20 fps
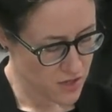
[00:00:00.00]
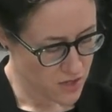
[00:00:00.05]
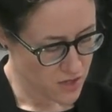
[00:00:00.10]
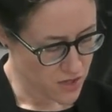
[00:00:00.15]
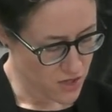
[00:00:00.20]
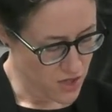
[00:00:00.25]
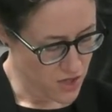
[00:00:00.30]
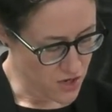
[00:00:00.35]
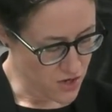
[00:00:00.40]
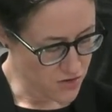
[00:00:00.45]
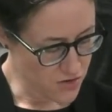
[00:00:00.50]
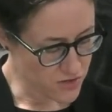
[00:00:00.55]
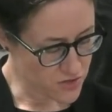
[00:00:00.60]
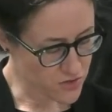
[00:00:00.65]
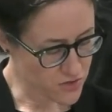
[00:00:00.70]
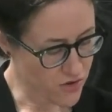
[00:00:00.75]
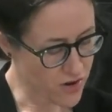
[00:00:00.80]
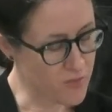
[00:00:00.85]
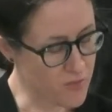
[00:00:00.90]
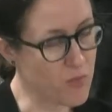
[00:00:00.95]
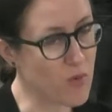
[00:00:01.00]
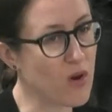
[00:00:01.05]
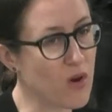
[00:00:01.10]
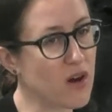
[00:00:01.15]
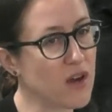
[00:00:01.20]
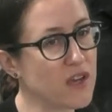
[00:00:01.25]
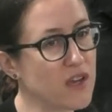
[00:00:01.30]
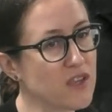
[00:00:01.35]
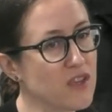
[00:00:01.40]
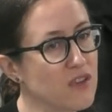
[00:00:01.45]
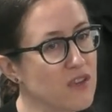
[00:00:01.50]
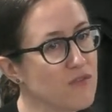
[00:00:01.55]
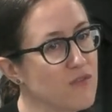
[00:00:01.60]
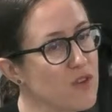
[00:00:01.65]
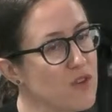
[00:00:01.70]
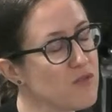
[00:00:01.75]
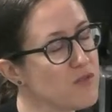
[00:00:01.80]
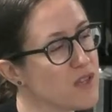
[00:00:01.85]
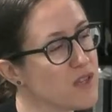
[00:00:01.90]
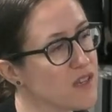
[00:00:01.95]
Can you describe why you
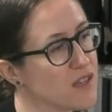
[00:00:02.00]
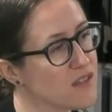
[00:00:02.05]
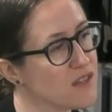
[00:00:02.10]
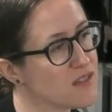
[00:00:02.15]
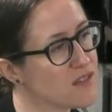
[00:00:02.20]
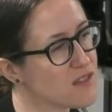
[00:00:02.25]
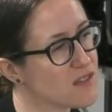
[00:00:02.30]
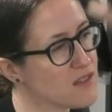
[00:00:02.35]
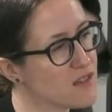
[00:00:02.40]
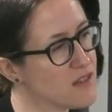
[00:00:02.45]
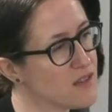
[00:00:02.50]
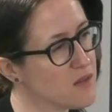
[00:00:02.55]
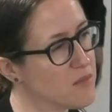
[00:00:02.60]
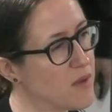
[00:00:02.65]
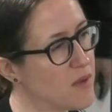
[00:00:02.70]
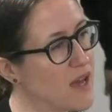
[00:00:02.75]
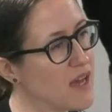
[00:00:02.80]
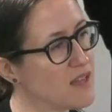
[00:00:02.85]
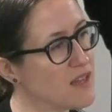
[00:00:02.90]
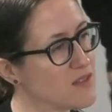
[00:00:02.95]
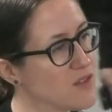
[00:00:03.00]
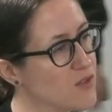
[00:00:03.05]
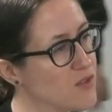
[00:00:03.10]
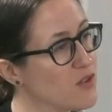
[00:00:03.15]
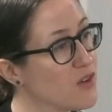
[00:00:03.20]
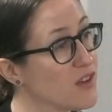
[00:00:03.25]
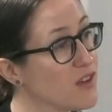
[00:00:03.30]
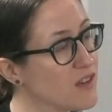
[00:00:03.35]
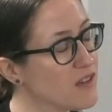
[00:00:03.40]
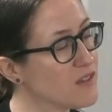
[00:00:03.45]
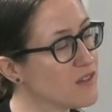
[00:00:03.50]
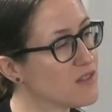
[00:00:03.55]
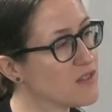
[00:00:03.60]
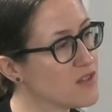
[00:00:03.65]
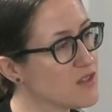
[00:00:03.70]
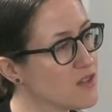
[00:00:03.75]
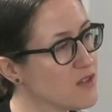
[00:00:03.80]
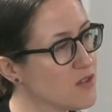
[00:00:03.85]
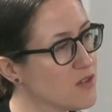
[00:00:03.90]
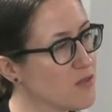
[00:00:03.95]
viewed it as an honour
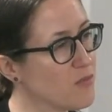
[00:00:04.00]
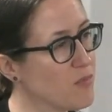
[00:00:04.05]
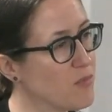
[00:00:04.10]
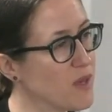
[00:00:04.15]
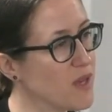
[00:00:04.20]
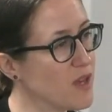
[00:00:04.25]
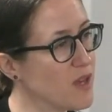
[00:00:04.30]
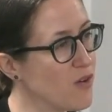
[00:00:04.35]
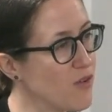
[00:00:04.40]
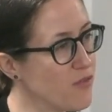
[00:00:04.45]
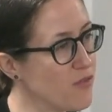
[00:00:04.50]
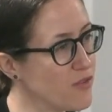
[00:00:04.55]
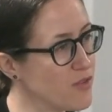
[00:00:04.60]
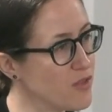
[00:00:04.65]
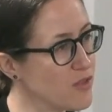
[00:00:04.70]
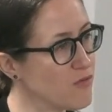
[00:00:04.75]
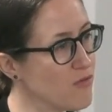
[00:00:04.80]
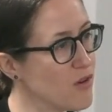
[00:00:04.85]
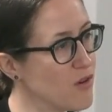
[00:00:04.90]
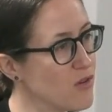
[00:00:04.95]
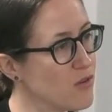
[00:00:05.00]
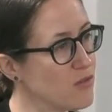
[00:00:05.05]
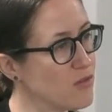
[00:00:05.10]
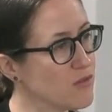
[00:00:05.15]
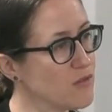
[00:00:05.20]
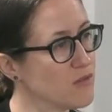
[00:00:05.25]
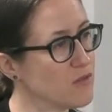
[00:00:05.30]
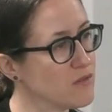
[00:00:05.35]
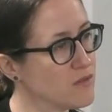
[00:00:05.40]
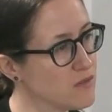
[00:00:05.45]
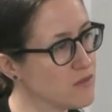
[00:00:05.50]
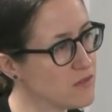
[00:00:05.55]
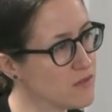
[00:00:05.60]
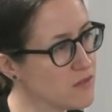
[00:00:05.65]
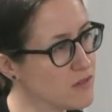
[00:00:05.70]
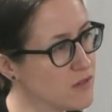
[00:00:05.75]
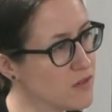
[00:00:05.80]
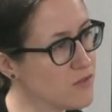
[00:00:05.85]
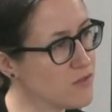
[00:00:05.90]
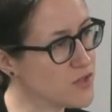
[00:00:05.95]
to be offered the role
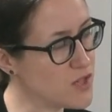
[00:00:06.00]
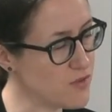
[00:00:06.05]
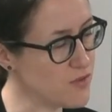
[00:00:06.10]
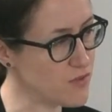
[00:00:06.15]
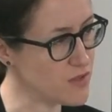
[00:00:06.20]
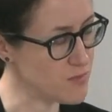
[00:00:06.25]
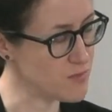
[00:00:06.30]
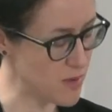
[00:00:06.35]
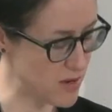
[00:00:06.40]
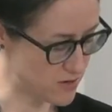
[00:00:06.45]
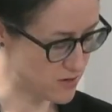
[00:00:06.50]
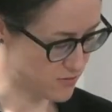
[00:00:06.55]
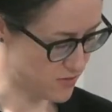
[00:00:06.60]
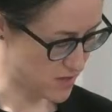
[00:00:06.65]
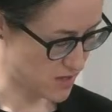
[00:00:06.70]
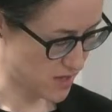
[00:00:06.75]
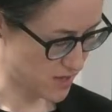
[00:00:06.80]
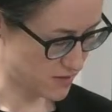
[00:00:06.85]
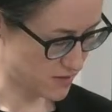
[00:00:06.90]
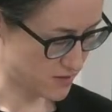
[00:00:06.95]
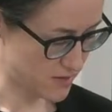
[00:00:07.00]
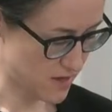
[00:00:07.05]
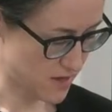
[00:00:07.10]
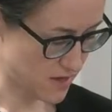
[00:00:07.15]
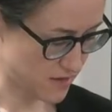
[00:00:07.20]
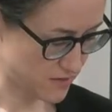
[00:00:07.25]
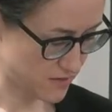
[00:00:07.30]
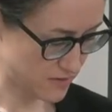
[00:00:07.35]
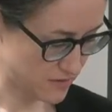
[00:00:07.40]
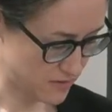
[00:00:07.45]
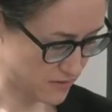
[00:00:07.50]
of Chief Inspector in the SDS?